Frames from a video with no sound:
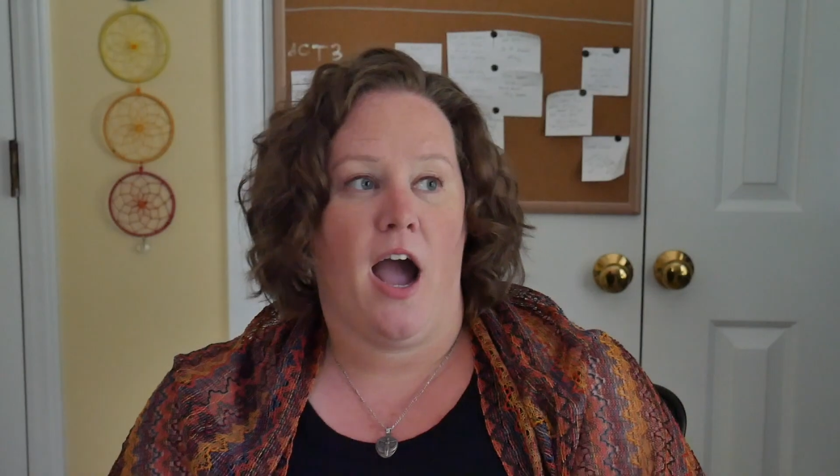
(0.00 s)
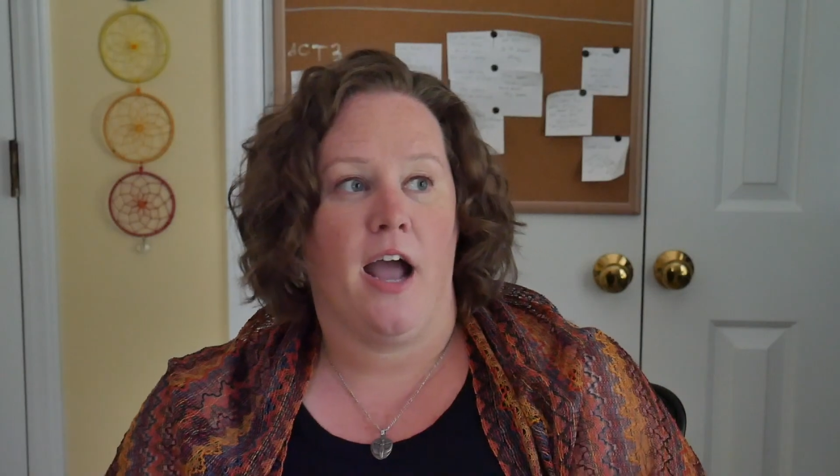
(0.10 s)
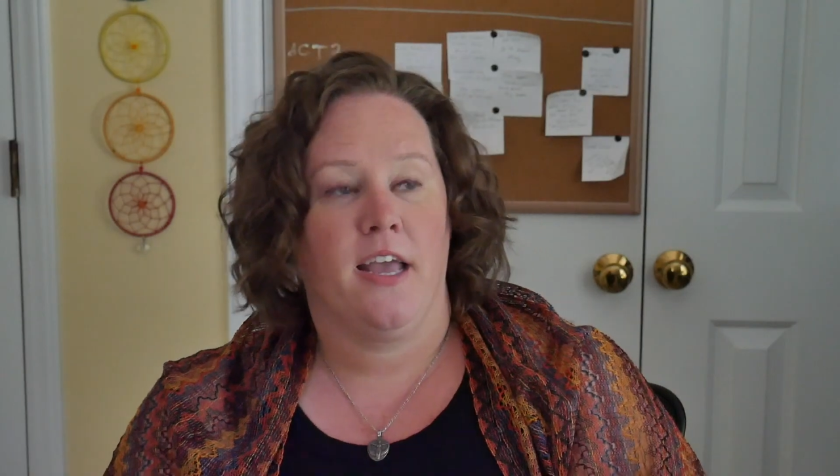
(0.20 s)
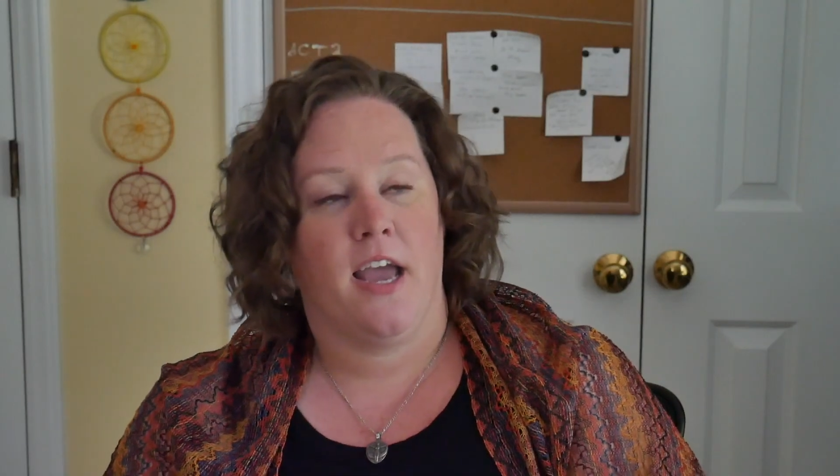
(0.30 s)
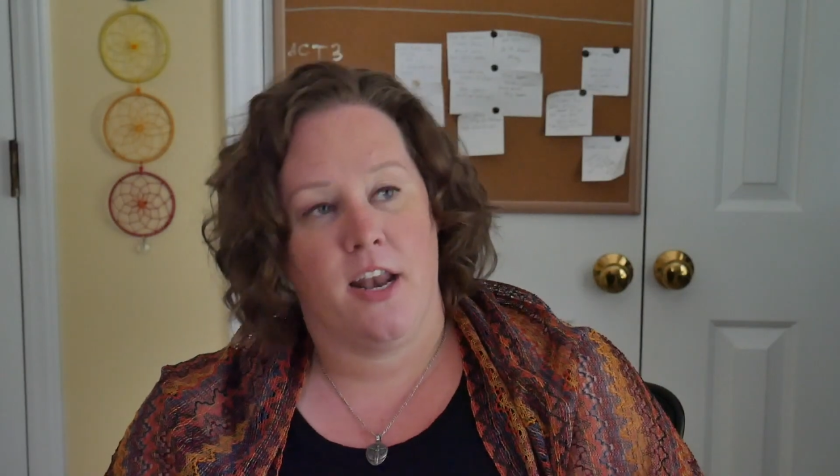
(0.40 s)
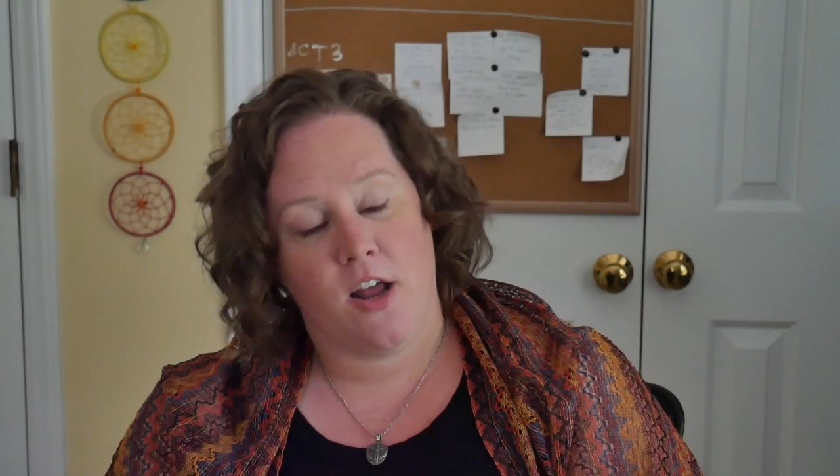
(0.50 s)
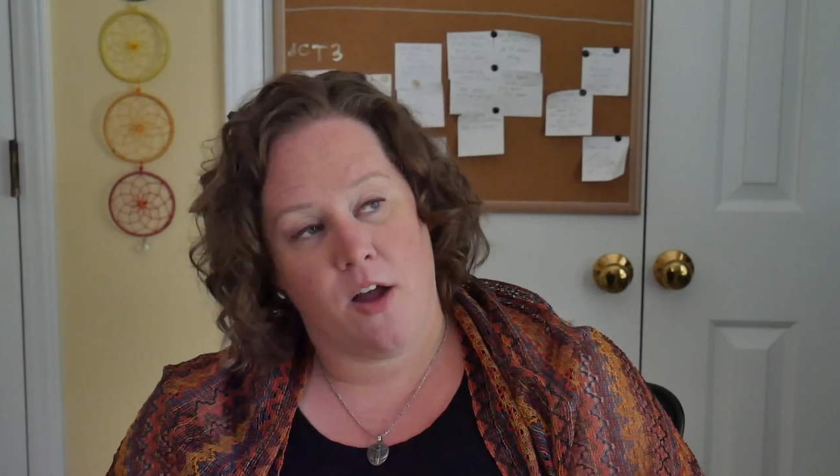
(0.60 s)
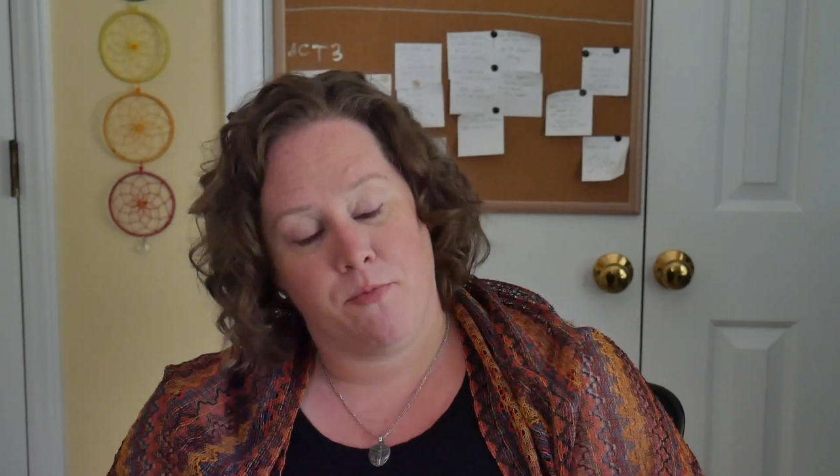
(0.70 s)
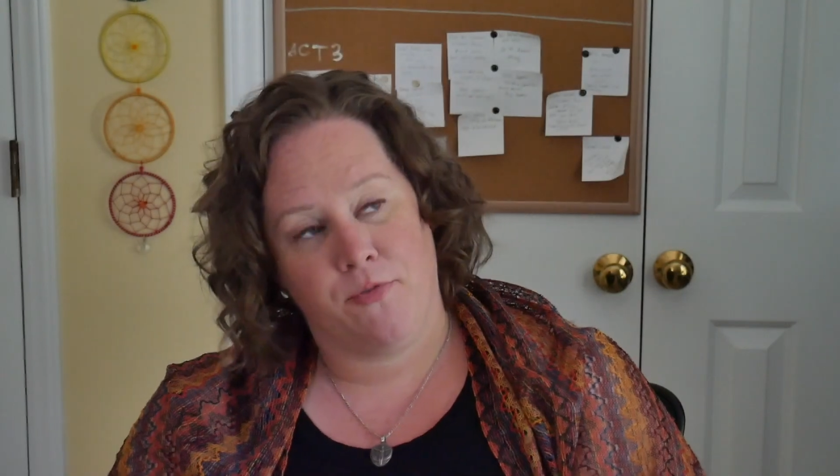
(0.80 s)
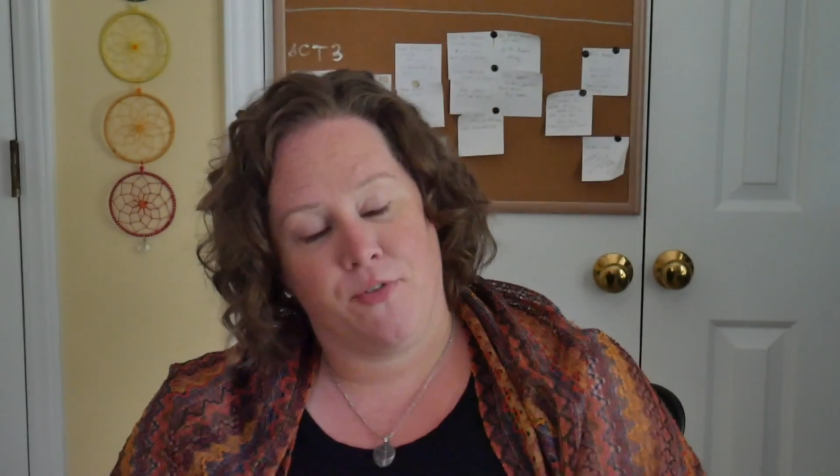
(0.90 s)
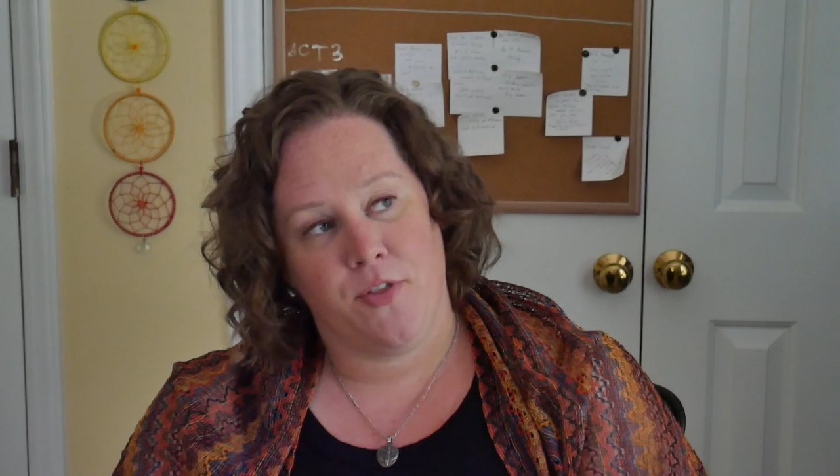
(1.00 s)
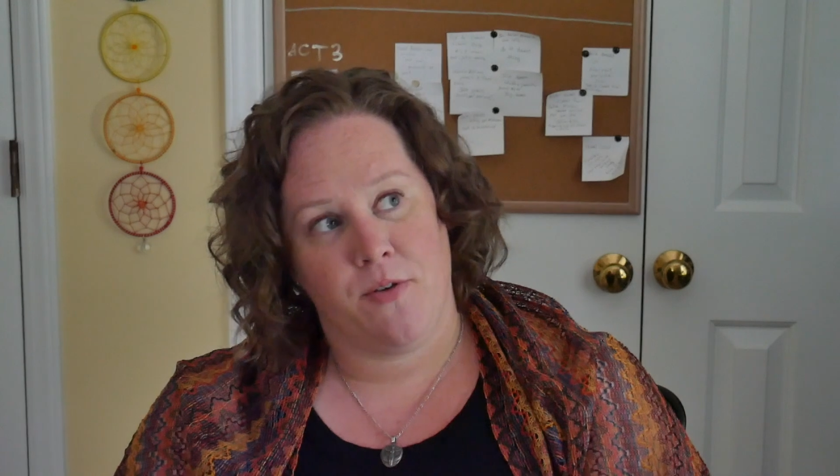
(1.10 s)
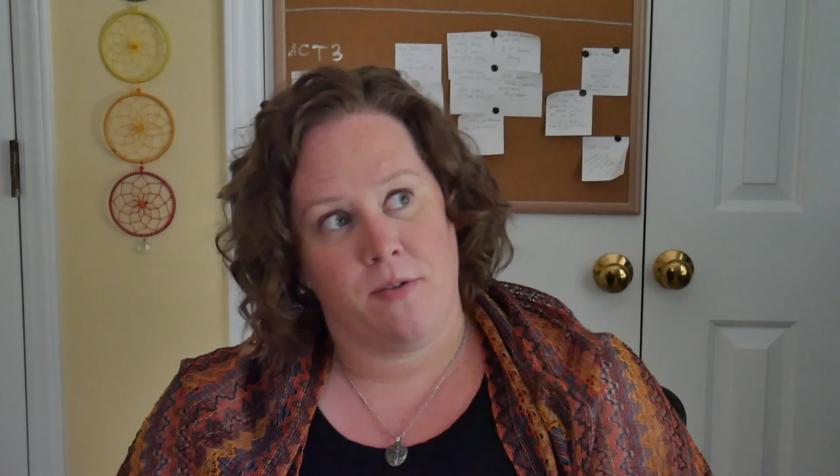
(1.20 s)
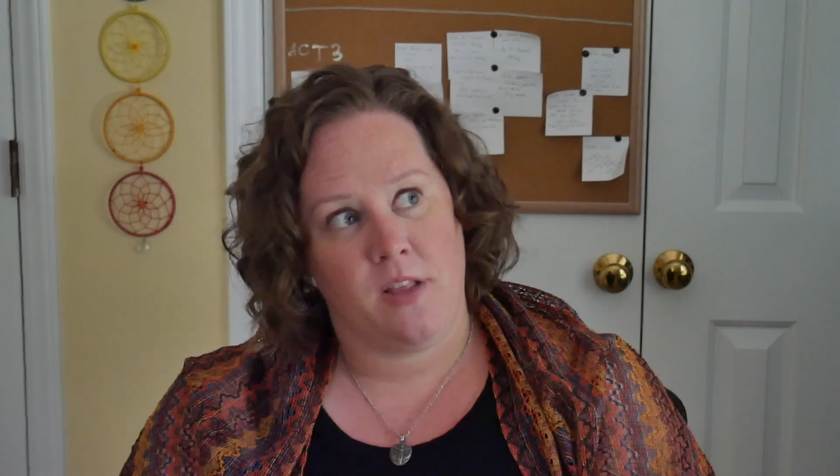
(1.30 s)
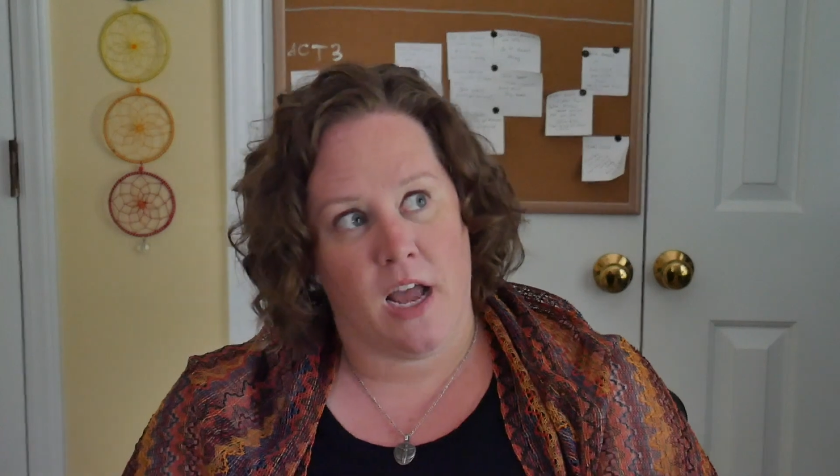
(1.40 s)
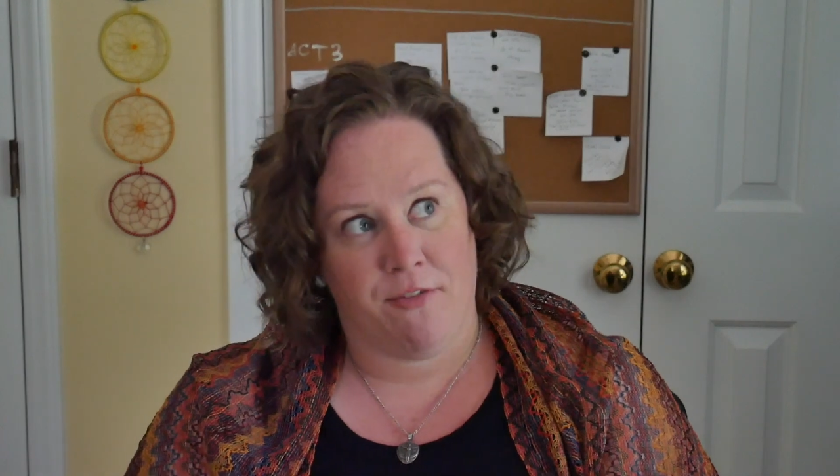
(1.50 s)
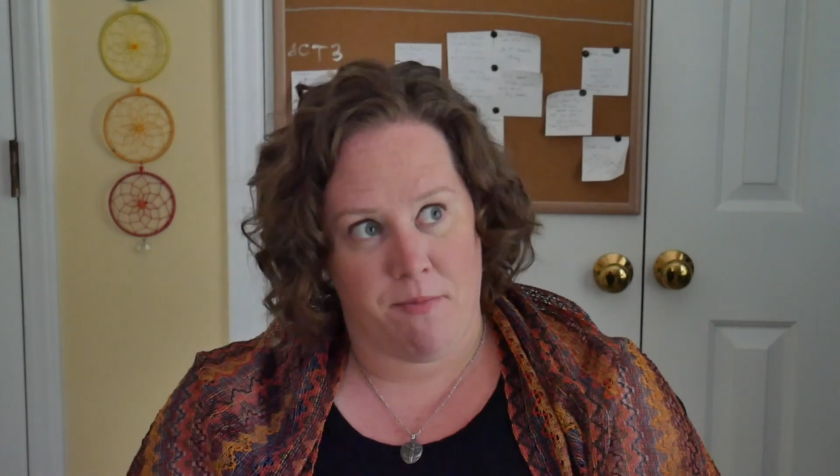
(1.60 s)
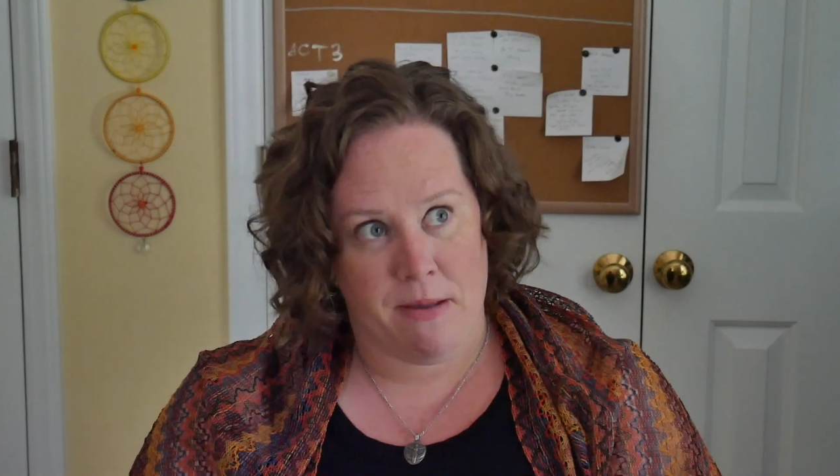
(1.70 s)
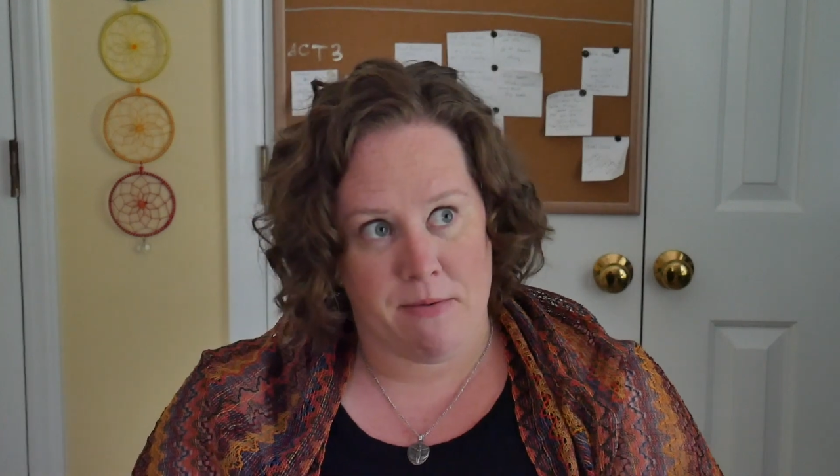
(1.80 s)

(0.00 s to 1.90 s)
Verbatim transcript: I cannot for the life of me